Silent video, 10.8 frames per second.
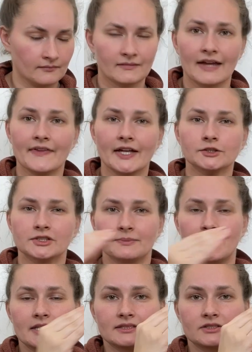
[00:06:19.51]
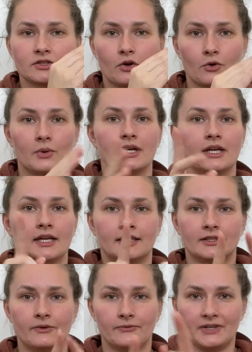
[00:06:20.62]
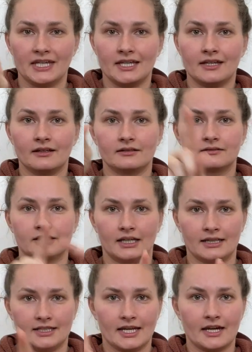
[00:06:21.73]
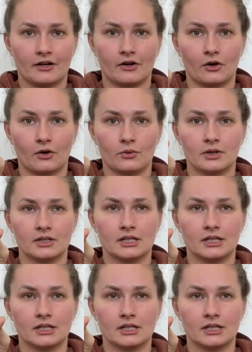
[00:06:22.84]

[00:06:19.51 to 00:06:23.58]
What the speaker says: and that just made it so the V and the arrow